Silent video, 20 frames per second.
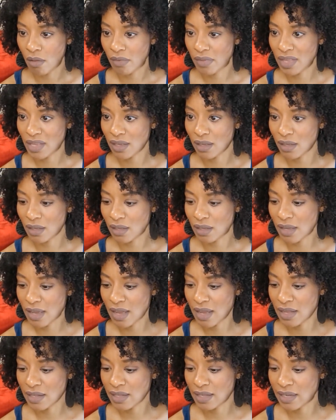
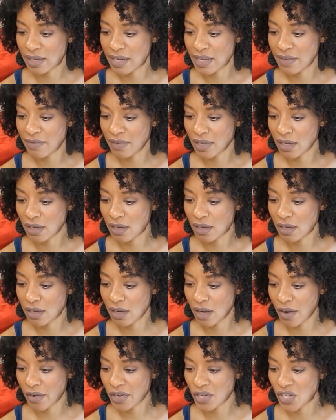it's a leave-in,
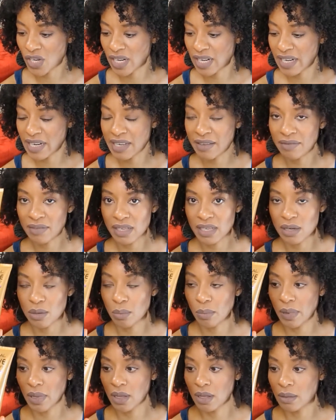nourishing leave-in
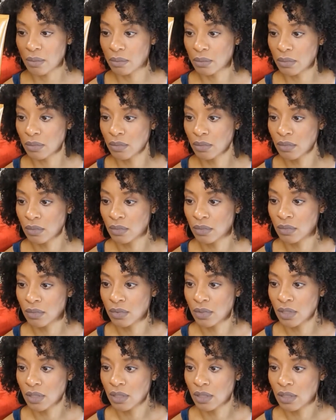balm.
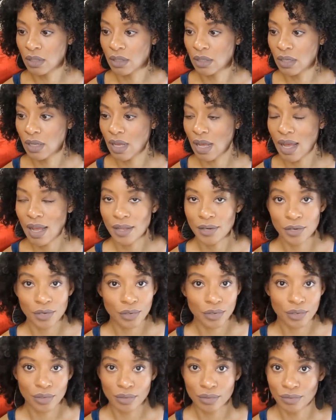I
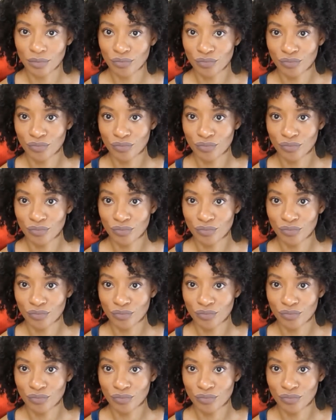don't know.